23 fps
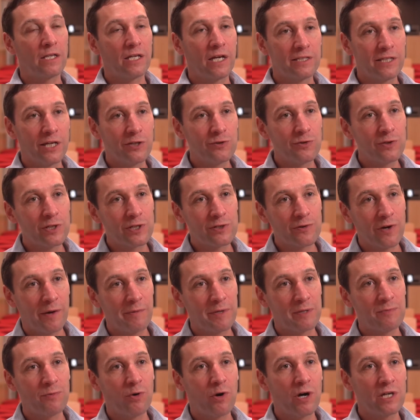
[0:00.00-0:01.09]
tend to describe
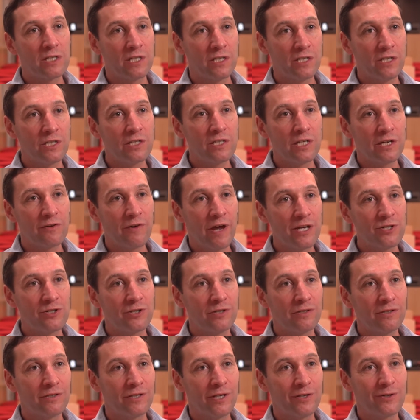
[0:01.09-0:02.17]
it more as an
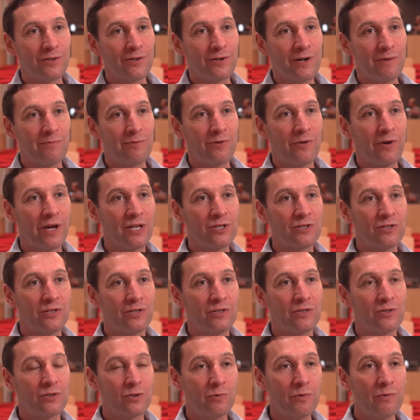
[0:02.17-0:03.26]
integration than a
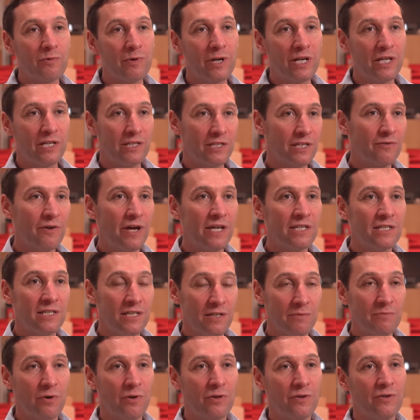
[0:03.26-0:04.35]
collaboration. So we're really integrated
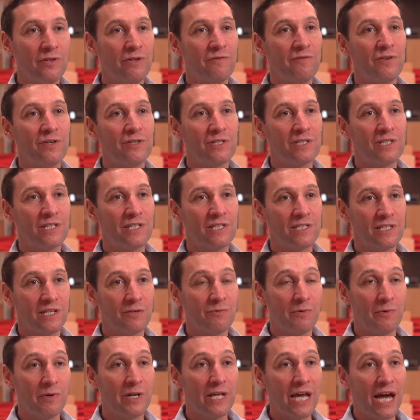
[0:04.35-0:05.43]
in both universities and
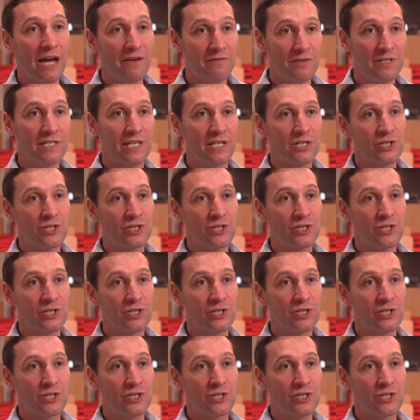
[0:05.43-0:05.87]
we really have this